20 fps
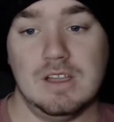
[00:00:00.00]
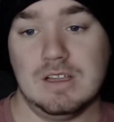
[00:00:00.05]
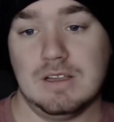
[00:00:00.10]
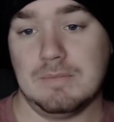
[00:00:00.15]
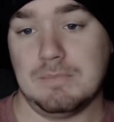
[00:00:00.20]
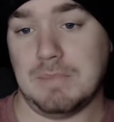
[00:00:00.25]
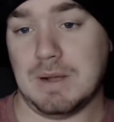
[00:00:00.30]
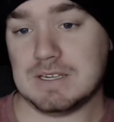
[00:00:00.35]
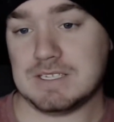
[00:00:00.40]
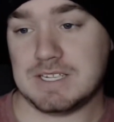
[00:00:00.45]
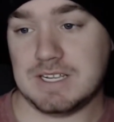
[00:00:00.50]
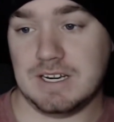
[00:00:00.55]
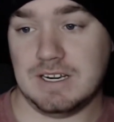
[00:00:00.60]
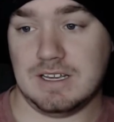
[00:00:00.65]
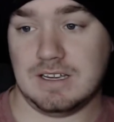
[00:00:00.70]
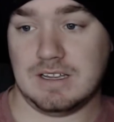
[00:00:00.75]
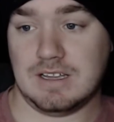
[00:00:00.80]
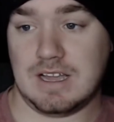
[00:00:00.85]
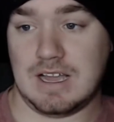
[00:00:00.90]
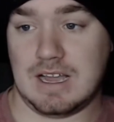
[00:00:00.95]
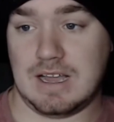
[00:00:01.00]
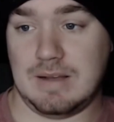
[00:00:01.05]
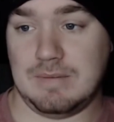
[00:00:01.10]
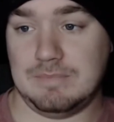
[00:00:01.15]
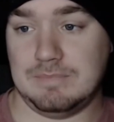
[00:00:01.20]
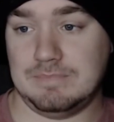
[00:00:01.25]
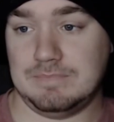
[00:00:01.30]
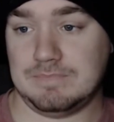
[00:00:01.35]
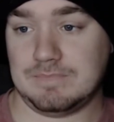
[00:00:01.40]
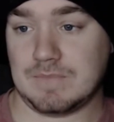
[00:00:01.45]
Punting,
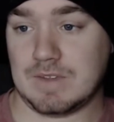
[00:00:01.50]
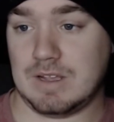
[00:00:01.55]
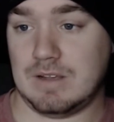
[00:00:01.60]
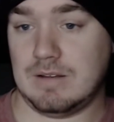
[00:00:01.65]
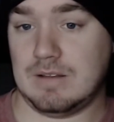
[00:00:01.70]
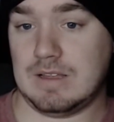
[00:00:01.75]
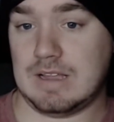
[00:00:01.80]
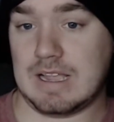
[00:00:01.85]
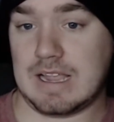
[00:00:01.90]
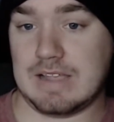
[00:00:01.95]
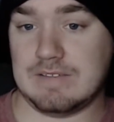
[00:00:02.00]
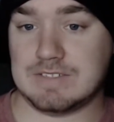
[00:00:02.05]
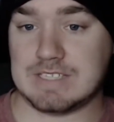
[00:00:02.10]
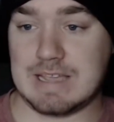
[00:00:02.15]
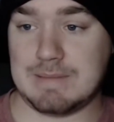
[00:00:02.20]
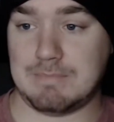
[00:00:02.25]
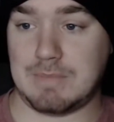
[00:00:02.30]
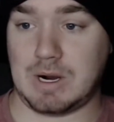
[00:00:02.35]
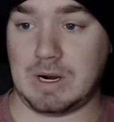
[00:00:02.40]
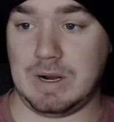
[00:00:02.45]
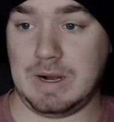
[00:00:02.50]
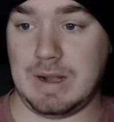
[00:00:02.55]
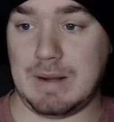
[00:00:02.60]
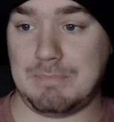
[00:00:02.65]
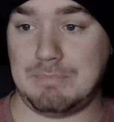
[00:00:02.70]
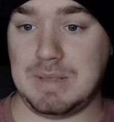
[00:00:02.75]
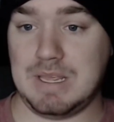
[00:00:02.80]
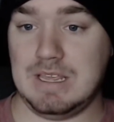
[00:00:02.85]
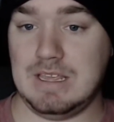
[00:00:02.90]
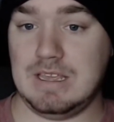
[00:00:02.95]
I gave Sam Martin a
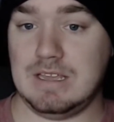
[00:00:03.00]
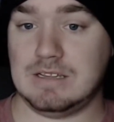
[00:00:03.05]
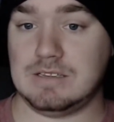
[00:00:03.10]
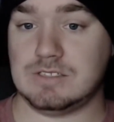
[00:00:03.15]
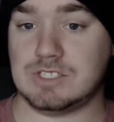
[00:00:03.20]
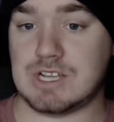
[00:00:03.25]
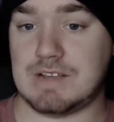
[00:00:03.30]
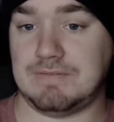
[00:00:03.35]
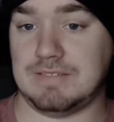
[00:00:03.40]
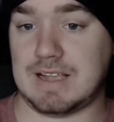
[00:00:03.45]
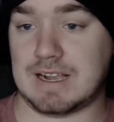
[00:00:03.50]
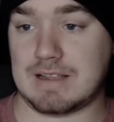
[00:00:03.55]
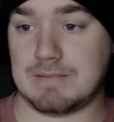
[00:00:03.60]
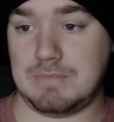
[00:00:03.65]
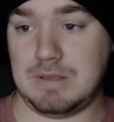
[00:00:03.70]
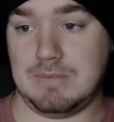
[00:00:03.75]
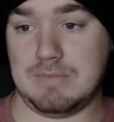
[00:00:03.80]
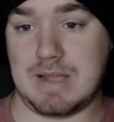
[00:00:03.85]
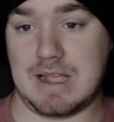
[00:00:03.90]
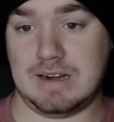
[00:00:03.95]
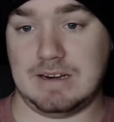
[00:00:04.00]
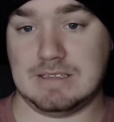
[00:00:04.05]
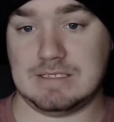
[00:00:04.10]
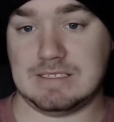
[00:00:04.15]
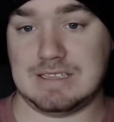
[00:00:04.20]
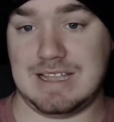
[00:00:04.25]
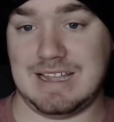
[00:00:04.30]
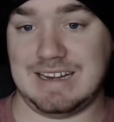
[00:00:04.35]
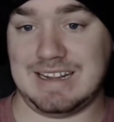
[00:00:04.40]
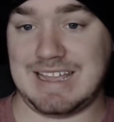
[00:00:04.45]
B, Jeff Locke a B-,
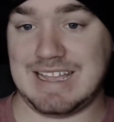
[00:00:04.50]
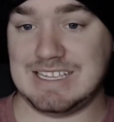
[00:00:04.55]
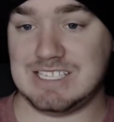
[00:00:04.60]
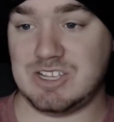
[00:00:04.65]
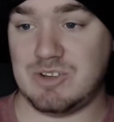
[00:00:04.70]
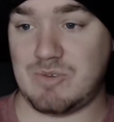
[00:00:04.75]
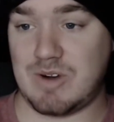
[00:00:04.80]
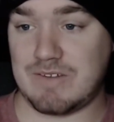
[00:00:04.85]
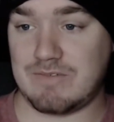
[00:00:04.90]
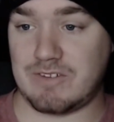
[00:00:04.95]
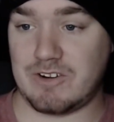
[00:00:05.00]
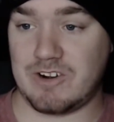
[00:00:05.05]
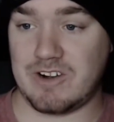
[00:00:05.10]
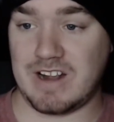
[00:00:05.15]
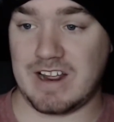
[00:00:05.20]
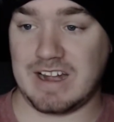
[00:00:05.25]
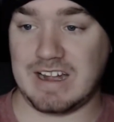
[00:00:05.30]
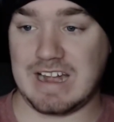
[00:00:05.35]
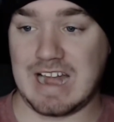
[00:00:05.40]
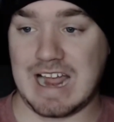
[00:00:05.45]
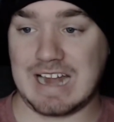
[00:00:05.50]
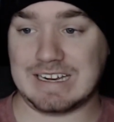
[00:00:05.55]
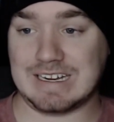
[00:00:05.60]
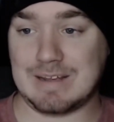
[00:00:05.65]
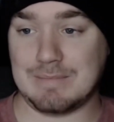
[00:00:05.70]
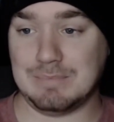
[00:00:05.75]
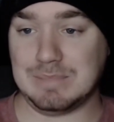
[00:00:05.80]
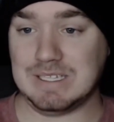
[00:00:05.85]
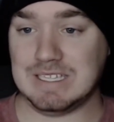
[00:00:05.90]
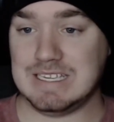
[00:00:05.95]
and Casey Redfern a
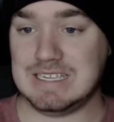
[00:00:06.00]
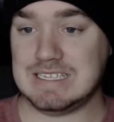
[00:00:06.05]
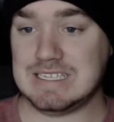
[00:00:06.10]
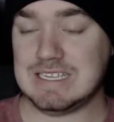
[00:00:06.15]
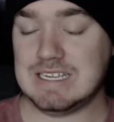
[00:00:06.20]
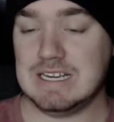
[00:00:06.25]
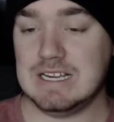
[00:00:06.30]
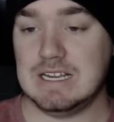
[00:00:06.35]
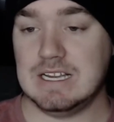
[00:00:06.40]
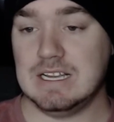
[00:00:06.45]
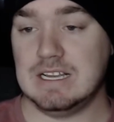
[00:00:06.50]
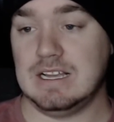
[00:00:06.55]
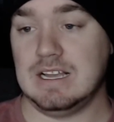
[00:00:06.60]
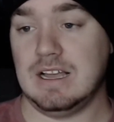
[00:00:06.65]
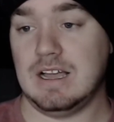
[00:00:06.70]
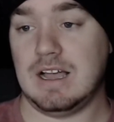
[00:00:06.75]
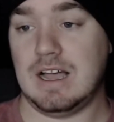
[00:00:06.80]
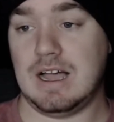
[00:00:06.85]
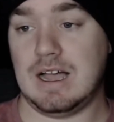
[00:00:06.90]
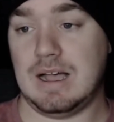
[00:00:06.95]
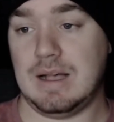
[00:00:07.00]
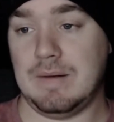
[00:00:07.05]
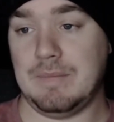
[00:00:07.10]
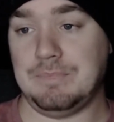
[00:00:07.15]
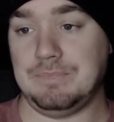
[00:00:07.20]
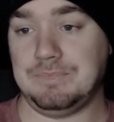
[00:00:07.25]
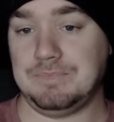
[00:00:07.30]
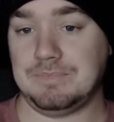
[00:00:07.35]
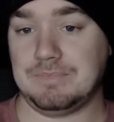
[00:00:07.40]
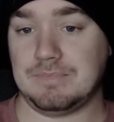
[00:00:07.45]
non-complete.
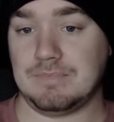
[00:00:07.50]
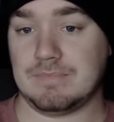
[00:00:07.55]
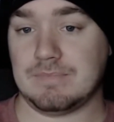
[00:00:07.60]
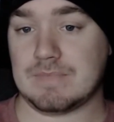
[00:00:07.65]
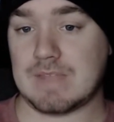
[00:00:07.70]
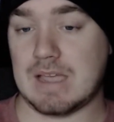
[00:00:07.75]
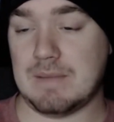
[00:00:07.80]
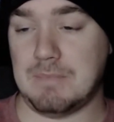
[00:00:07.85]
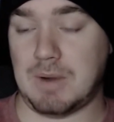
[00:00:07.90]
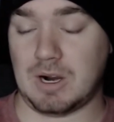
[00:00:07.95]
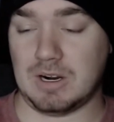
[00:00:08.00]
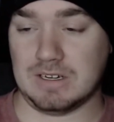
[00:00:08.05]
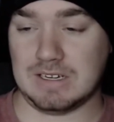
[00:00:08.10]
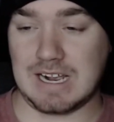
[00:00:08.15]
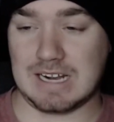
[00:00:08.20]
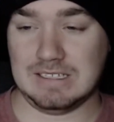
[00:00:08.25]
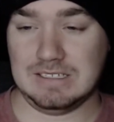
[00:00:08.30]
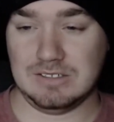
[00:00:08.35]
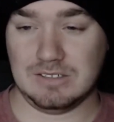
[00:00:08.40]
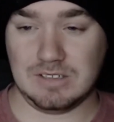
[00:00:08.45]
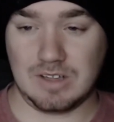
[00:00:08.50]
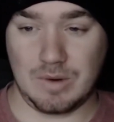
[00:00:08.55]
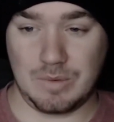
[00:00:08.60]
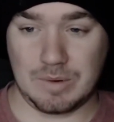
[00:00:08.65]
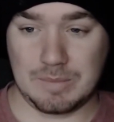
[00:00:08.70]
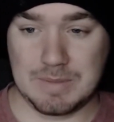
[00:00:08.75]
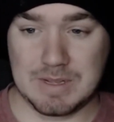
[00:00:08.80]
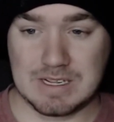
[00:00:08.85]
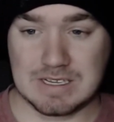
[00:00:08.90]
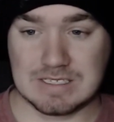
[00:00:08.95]
Martin got a little
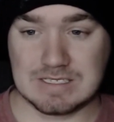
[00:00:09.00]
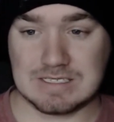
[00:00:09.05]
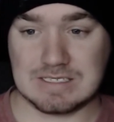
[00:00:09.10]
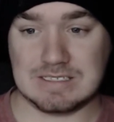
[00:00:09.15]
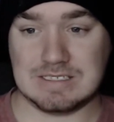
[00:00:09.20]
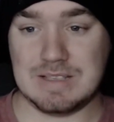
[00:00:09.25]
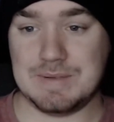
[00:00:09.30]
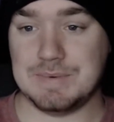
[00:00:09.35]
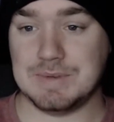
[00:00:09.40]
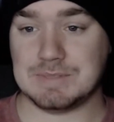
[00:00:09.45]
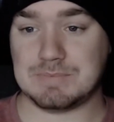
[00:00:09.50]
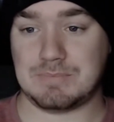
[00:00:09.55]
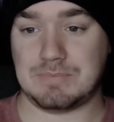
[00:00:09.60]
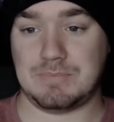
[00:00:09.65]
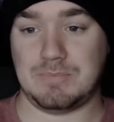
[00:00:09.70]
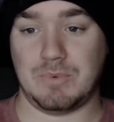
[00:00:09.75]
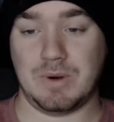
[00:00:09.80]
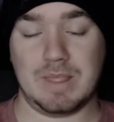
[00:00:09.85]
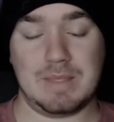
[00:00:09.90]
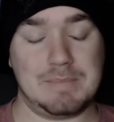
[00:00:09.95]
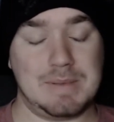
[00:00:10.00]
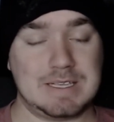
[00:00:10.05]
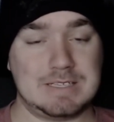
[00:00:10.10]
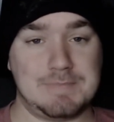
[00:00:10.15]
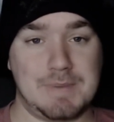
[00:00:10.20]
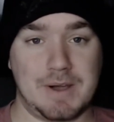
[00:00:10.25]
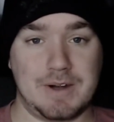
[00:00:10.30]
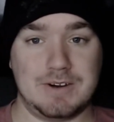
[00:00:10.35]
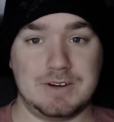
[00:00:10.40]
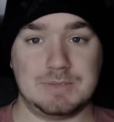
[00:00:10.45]
lower because he was one of the best
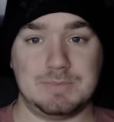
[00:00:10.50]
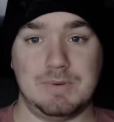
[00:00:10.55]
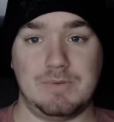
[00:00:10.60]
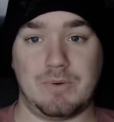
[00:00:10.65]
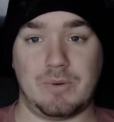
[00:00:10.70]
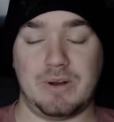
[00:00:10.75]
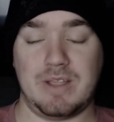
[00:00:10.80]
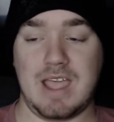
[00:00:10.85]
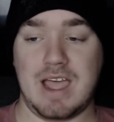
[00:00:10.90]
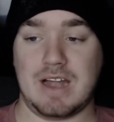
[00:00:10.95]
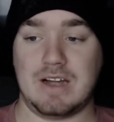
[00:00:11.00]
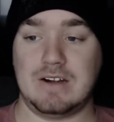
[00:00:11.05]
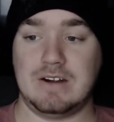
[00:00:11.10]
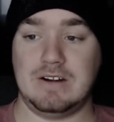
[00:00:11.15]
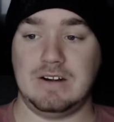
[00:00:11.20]
punters before he got hurt,